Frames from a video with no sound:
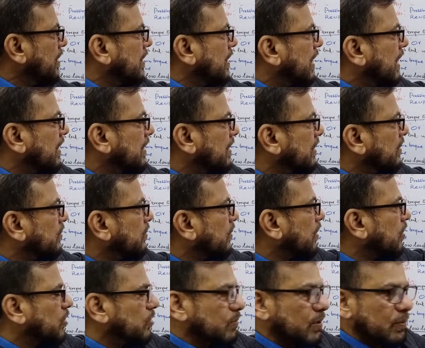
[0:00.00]
and the
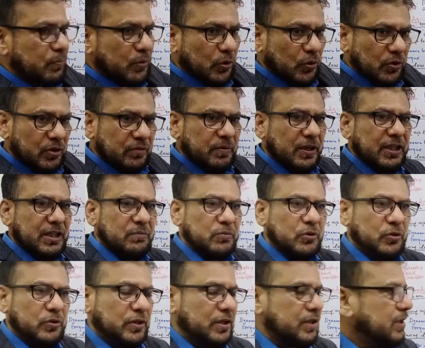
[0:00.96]
torque to be produced by the
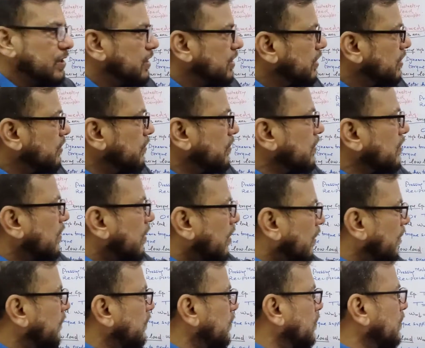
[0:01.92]
motor during
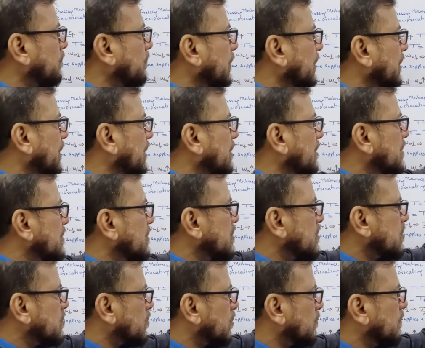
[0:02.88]
off load period
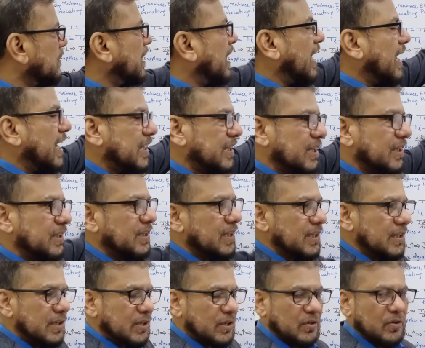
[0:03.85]
should be higher than
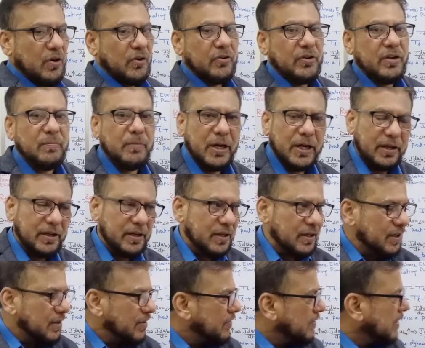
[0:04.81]
the torque demand.
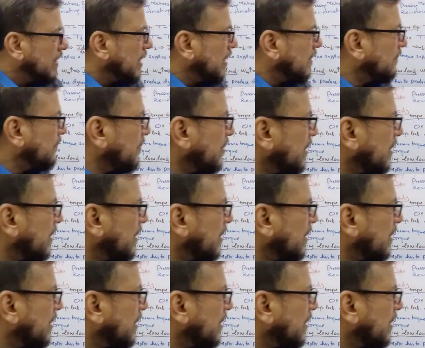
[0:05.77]
If you